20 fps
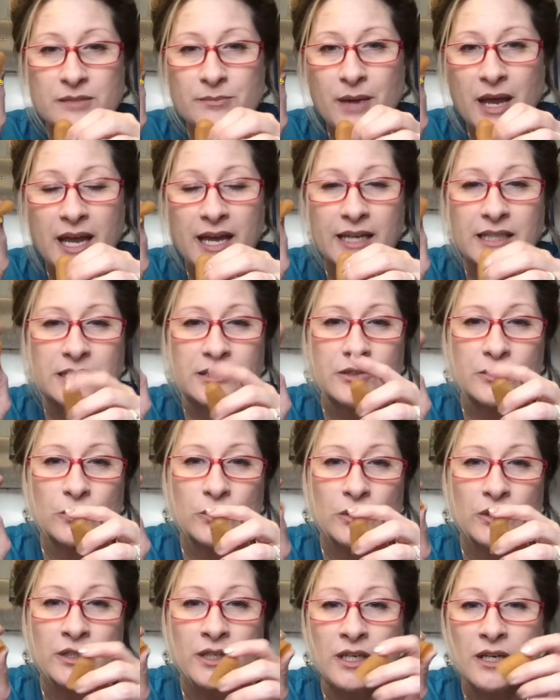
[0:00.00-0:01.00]
Max
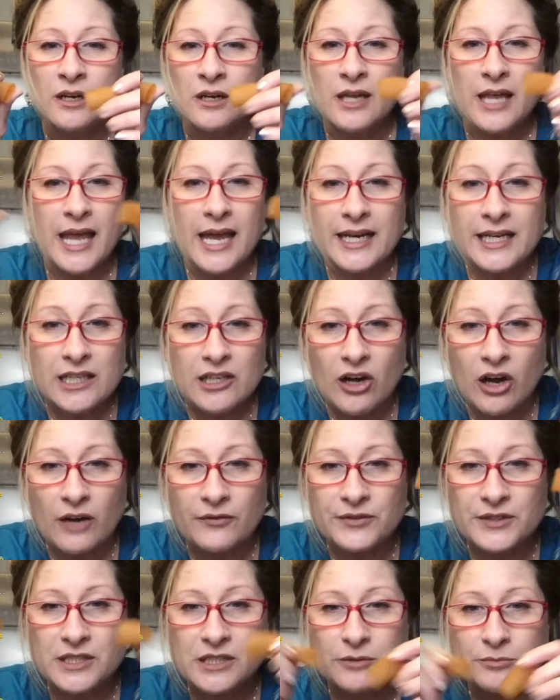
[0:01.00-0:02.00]
or any
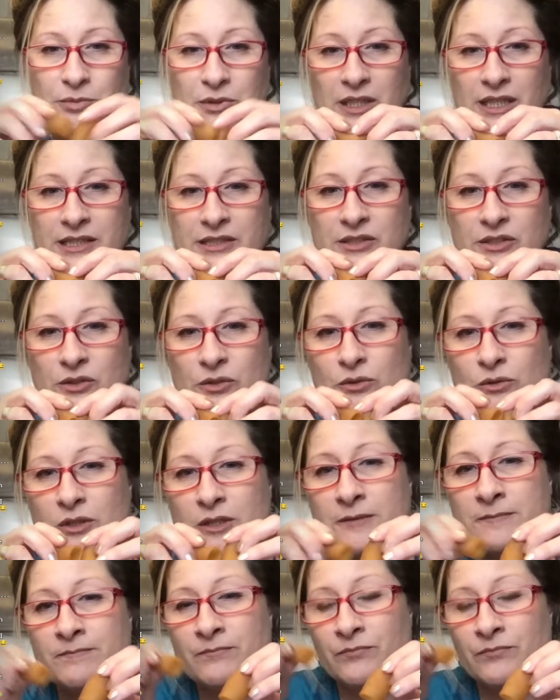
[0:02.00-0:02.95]
office supply store,